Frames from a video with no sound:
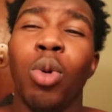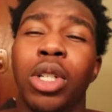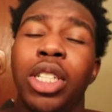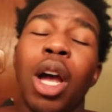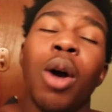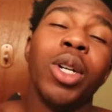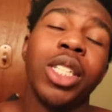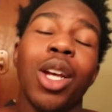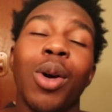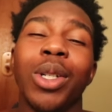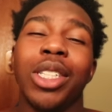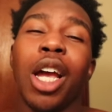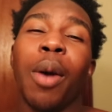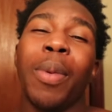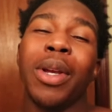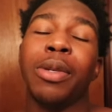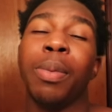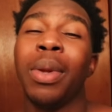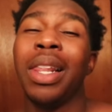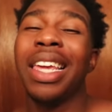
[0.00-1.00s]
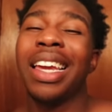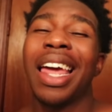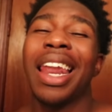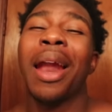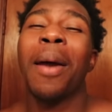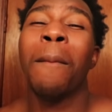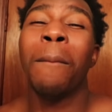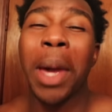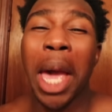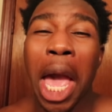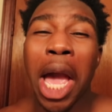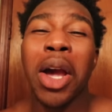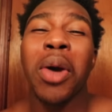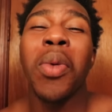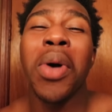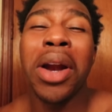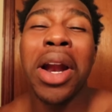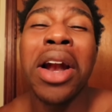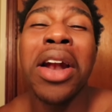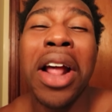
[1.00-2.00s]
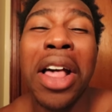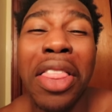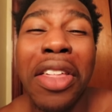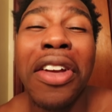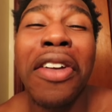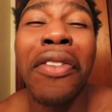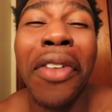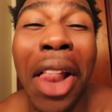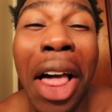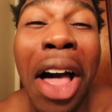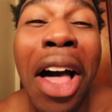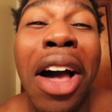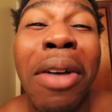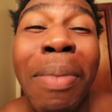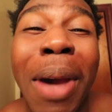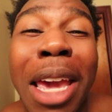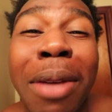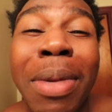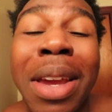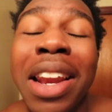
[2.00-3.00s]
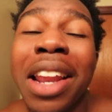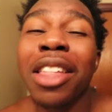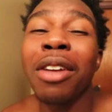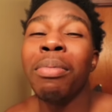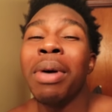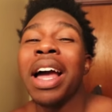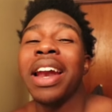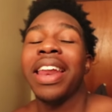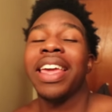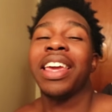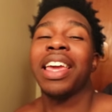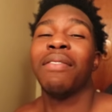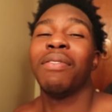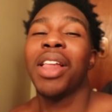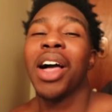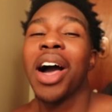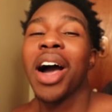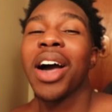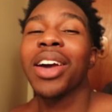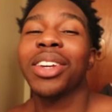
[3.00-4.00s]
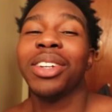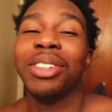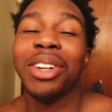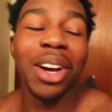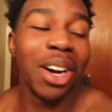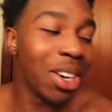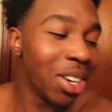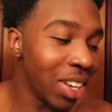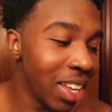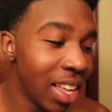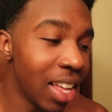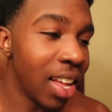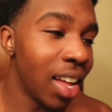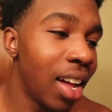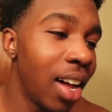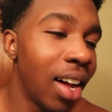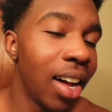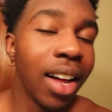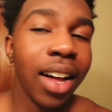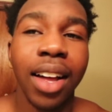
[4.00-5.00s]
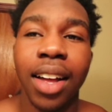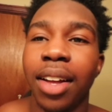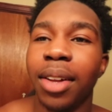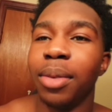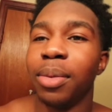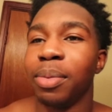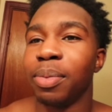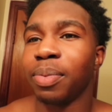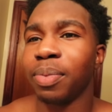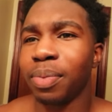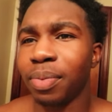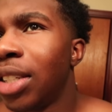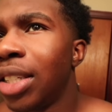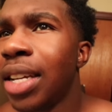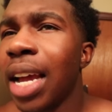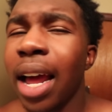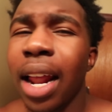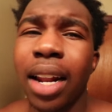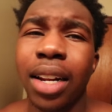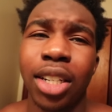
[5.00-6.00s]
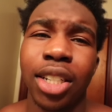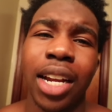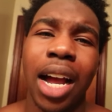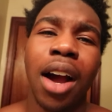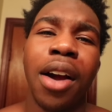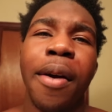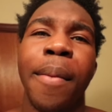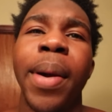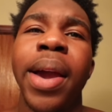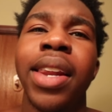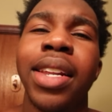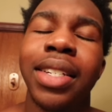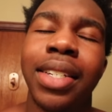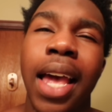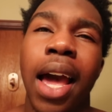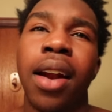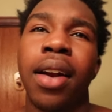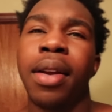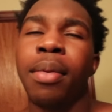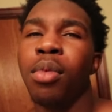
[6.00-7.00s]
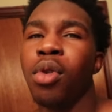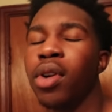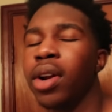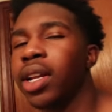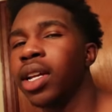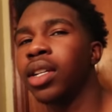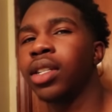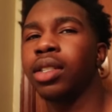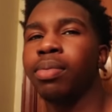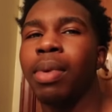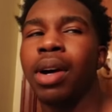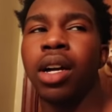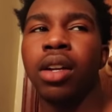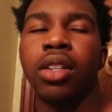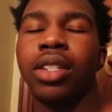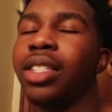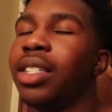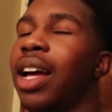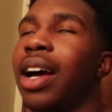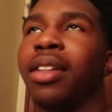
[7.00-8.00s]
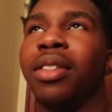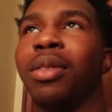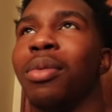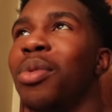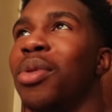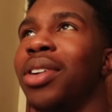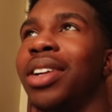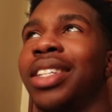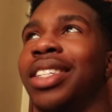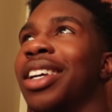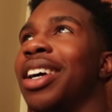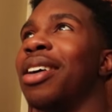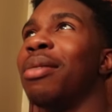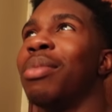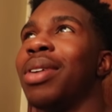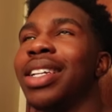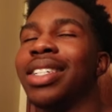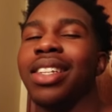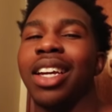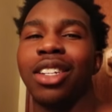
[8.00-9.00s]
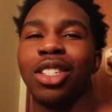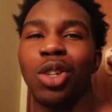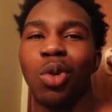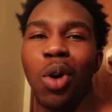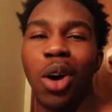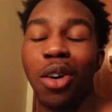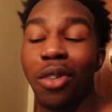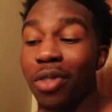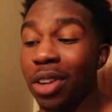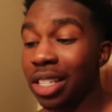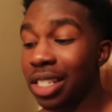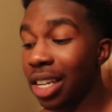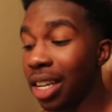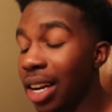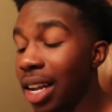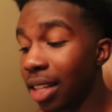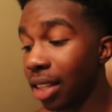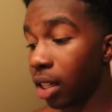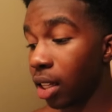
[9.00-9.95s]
What's up, it's Malik. I'm back with another vlog, baby. Another butt naked vlog, you know. I just got out of the shower, man. It's Saturday morning. It's not the morning time, but it's like 12:15, I